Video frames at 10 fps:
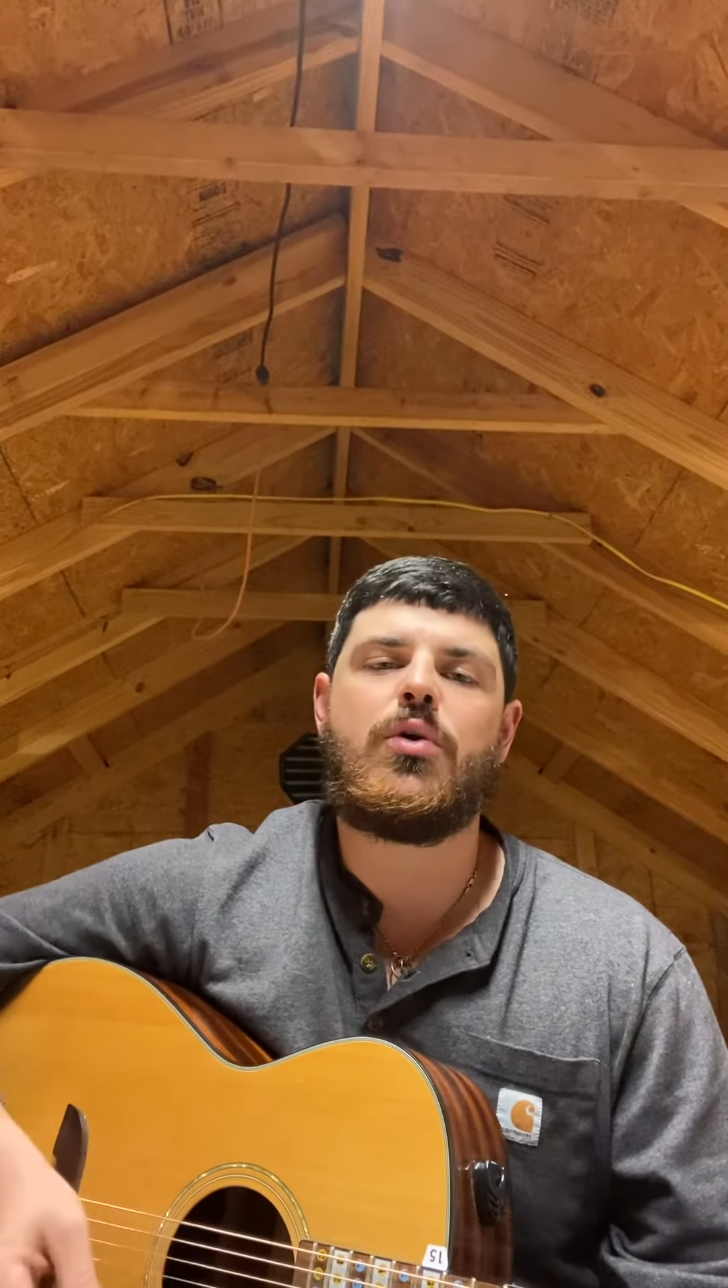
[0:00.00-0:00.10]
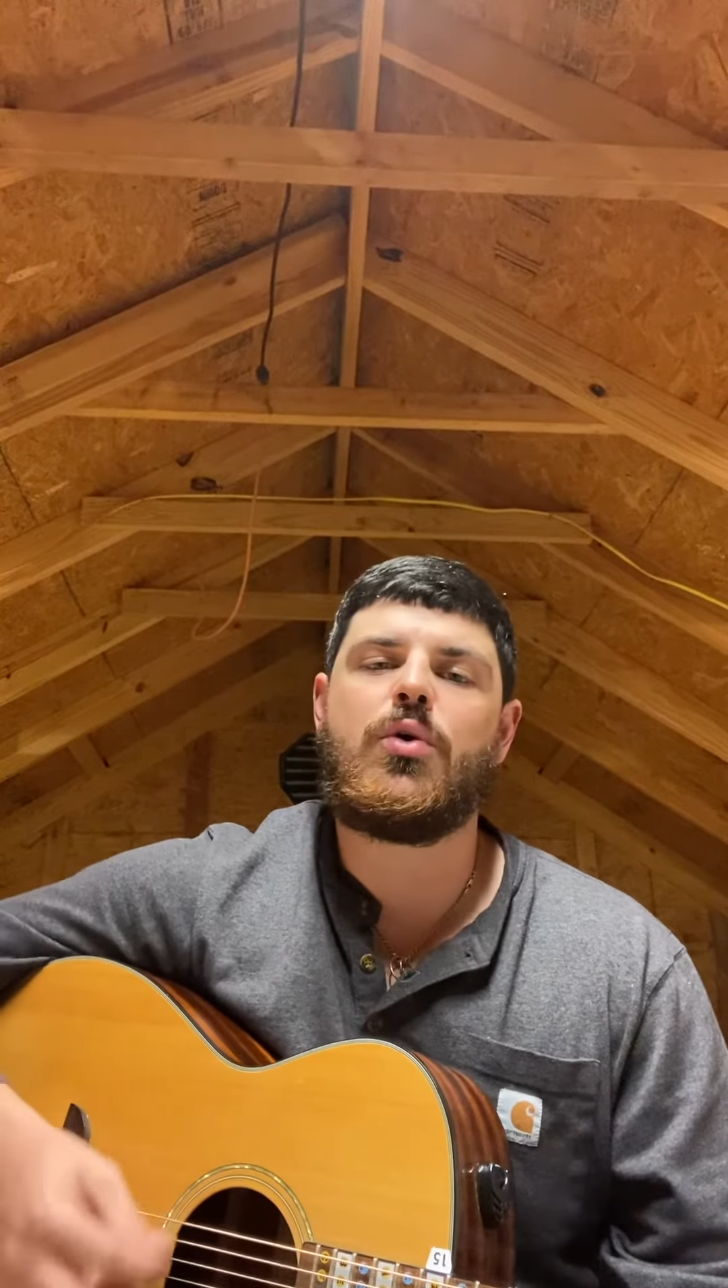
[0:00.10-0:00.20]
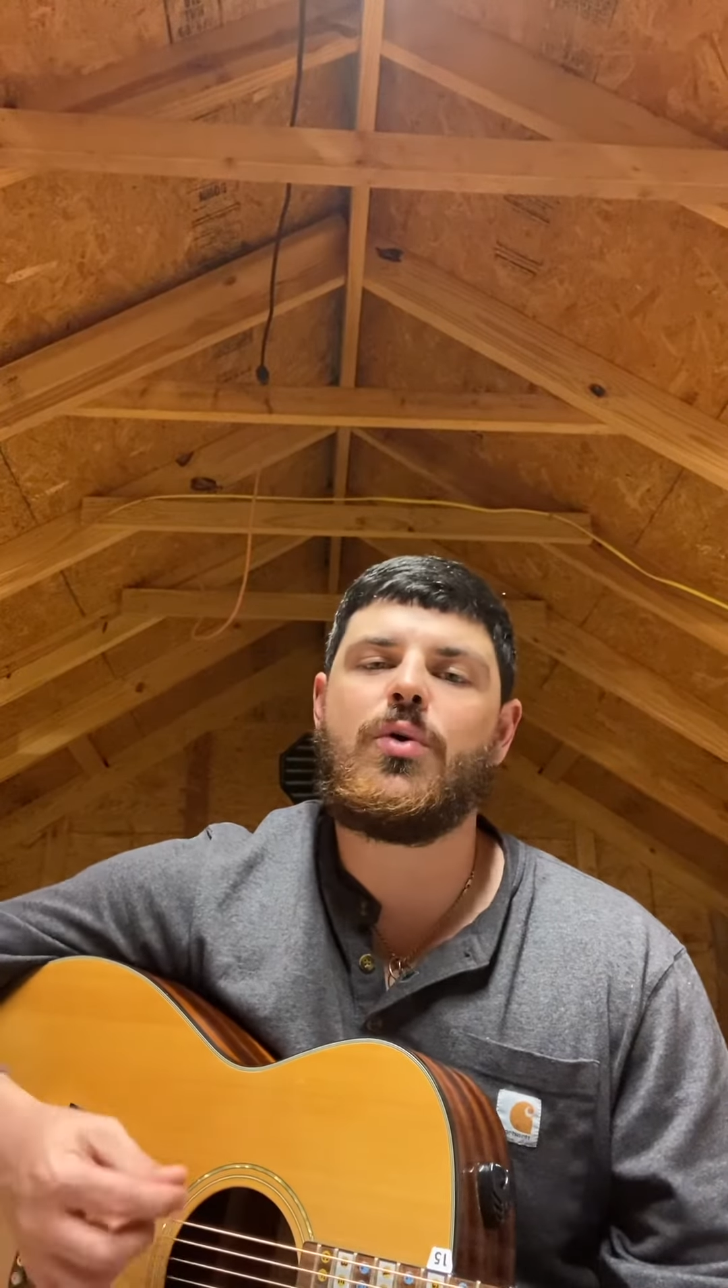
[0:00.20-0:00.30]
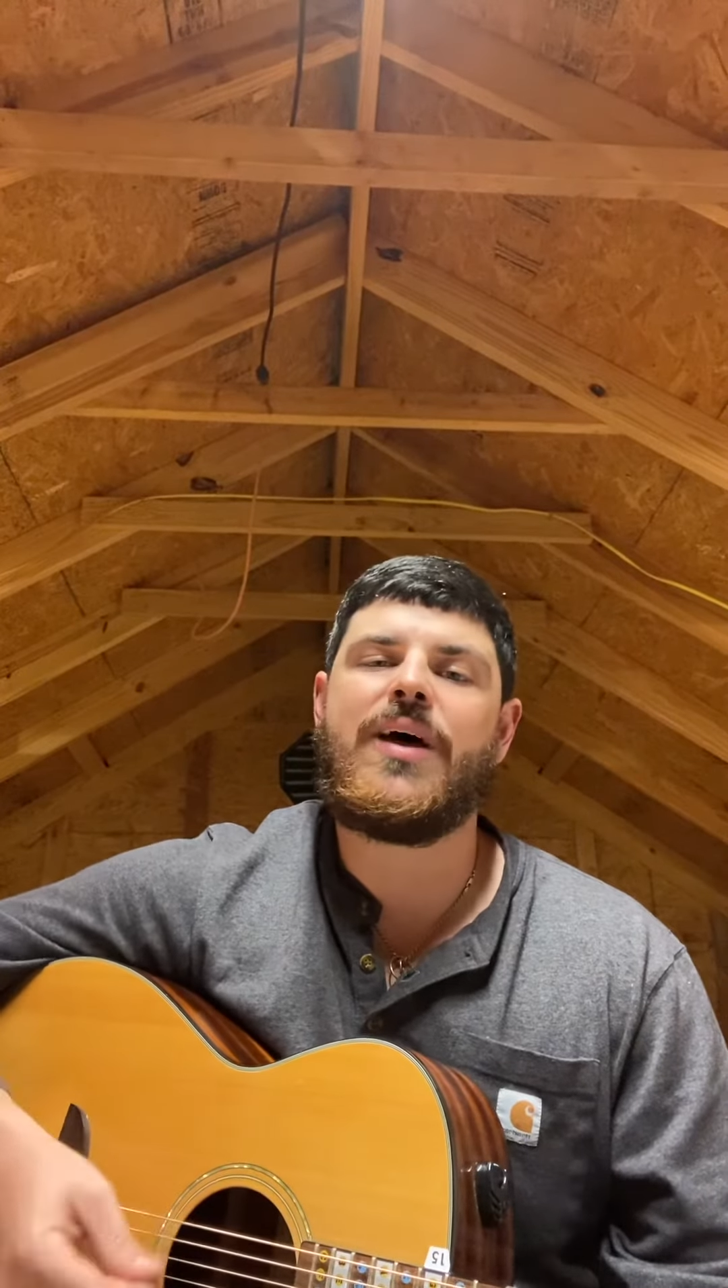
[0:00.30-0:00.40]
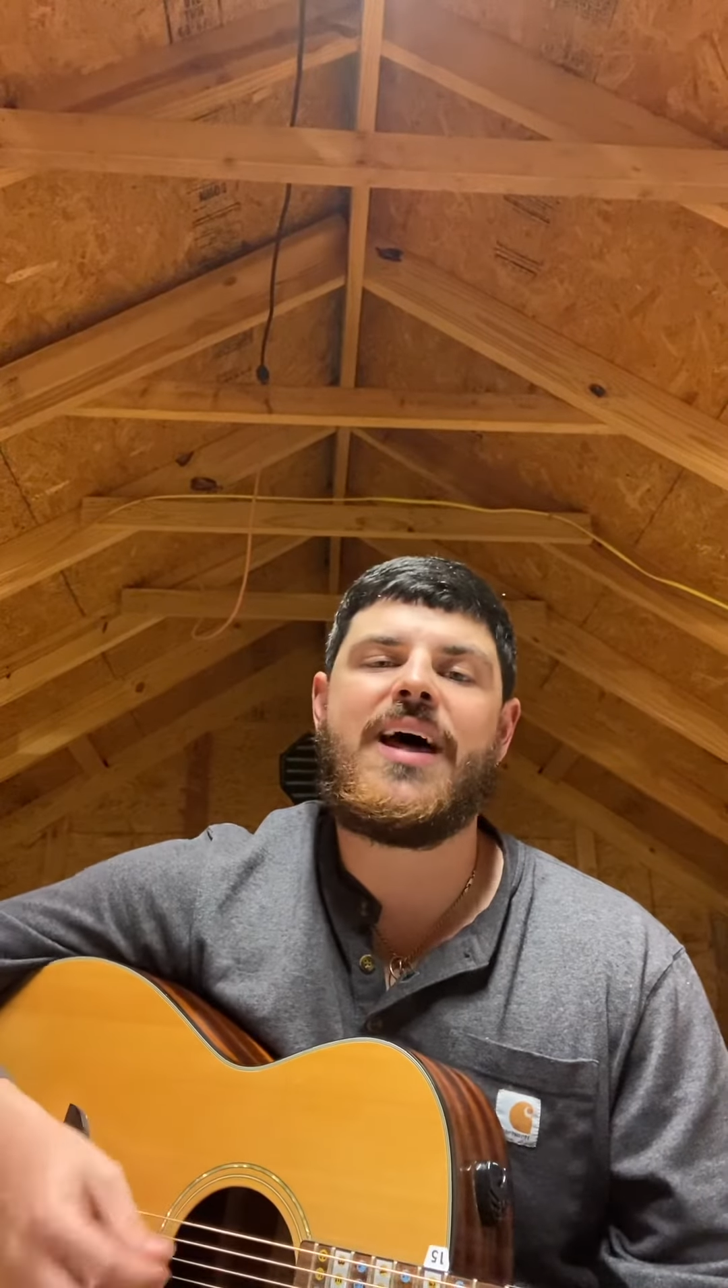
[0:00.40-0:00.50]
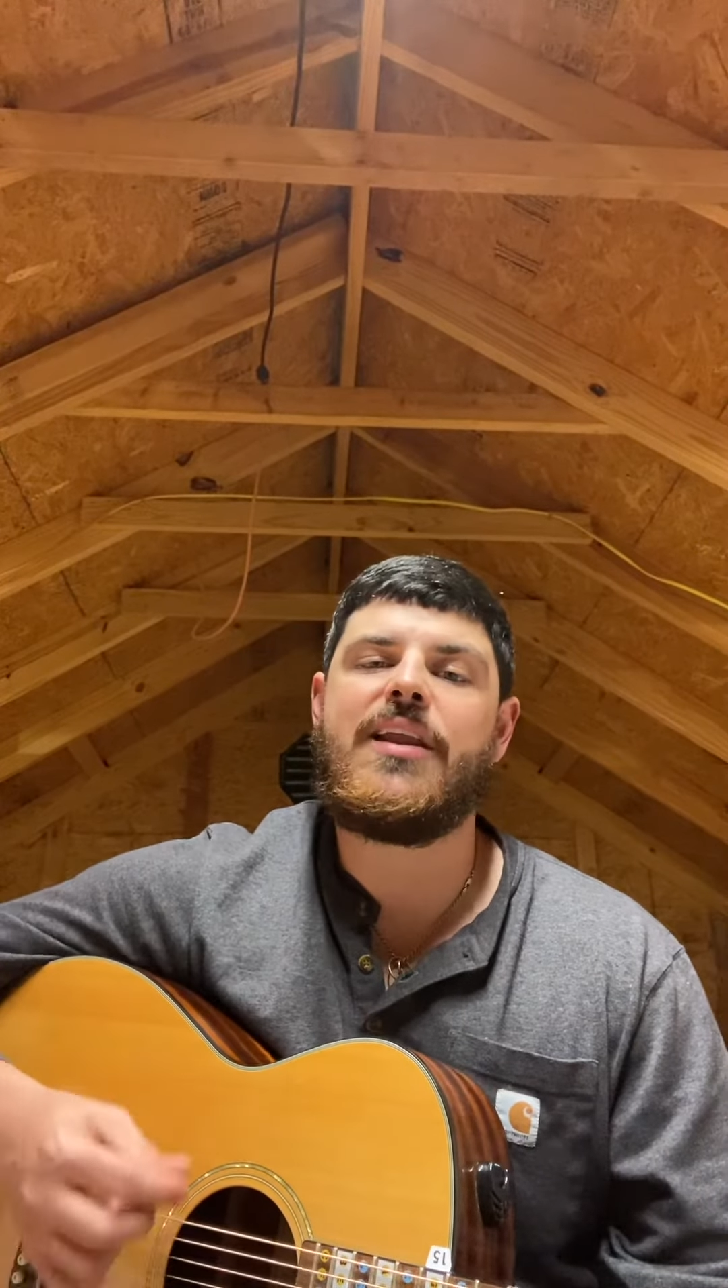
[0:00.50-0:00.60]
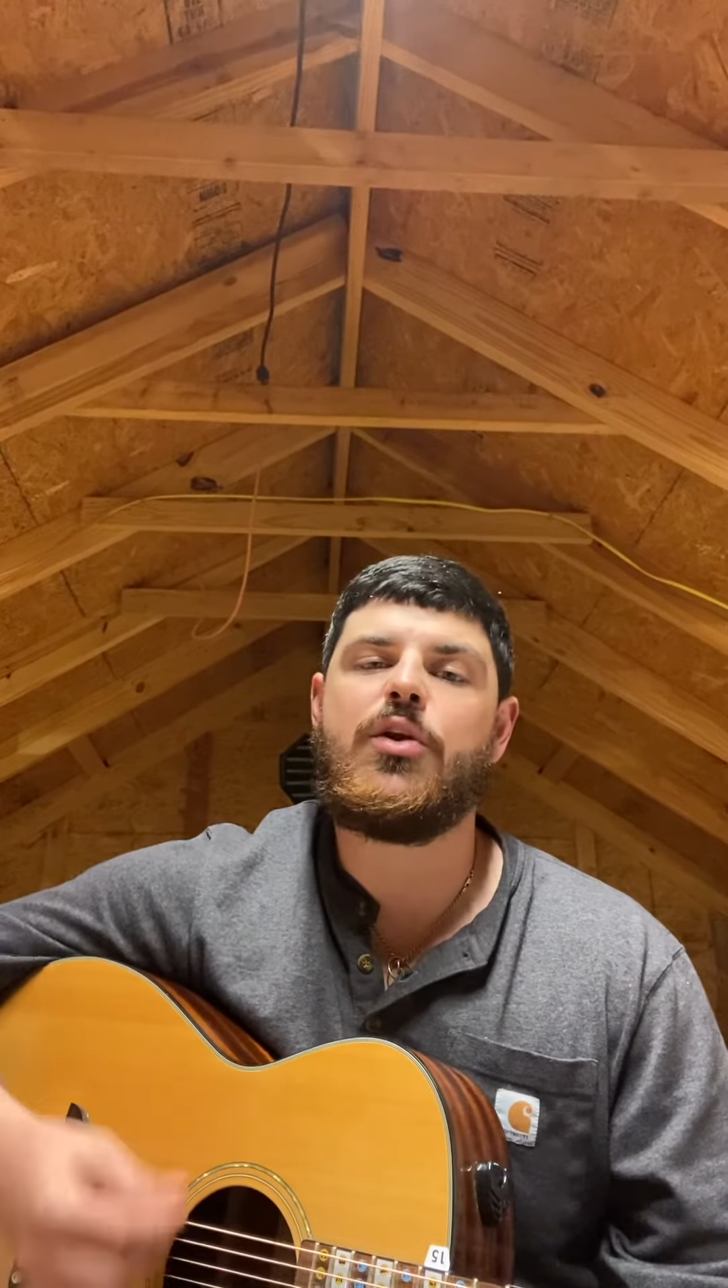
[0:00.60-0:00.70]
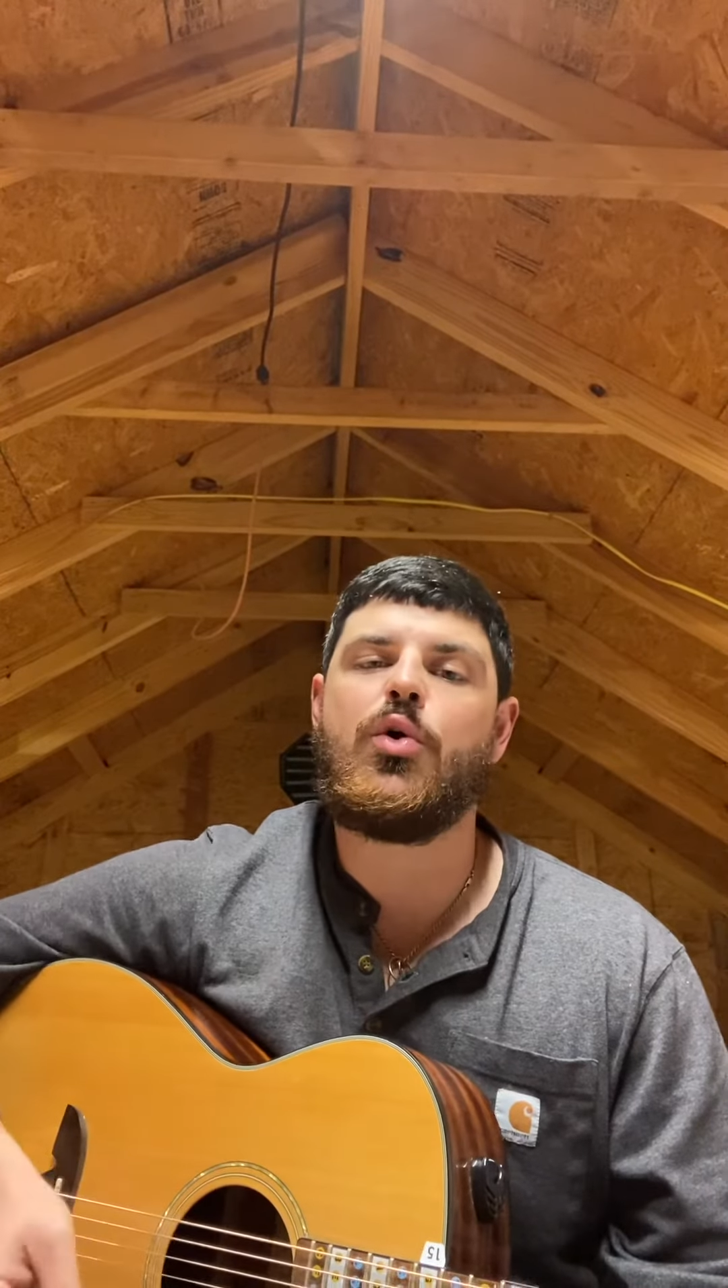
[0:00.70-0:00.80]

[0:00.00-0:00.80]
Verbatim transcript: Lord, I